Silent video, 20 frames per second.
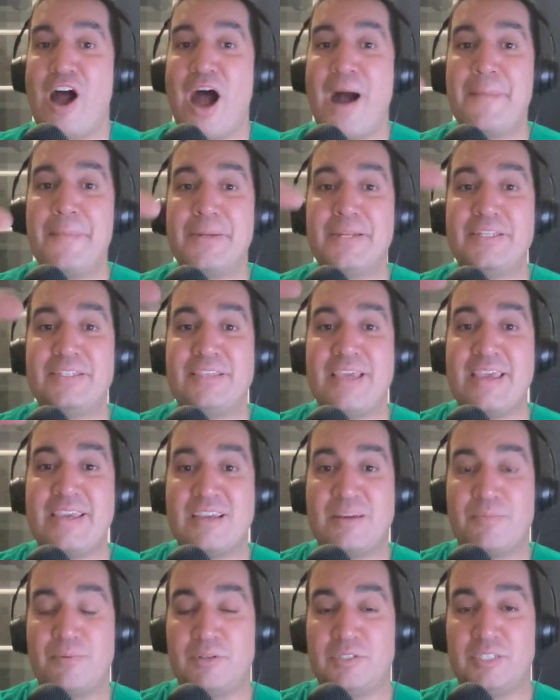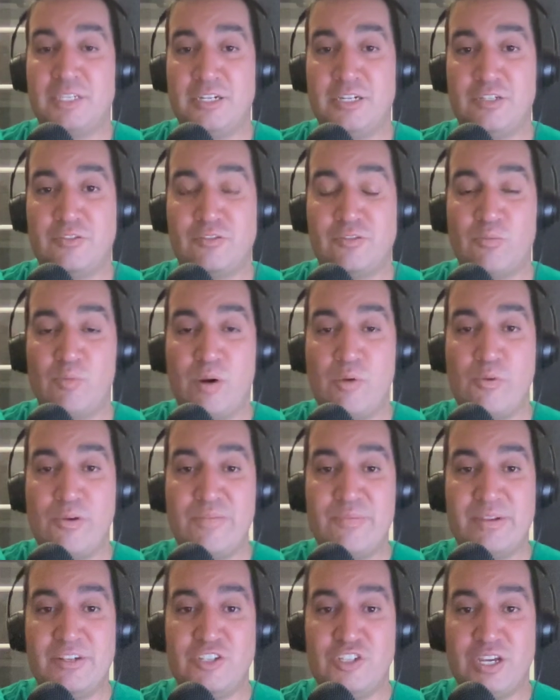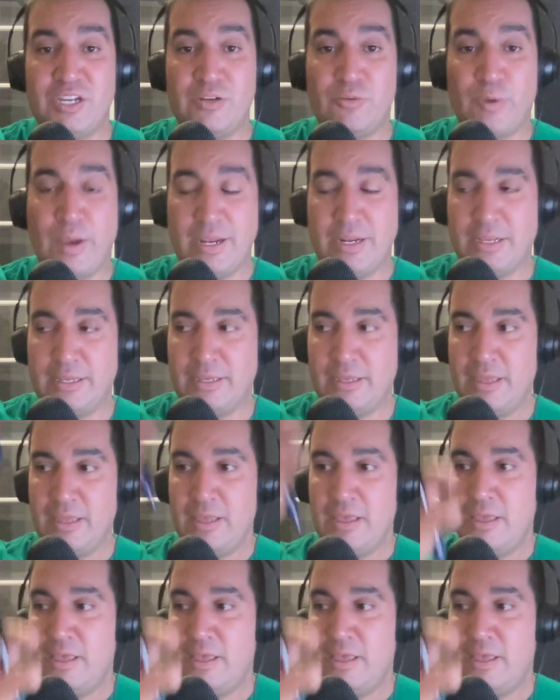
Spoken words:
I'm going to take a percentage from what we've been generating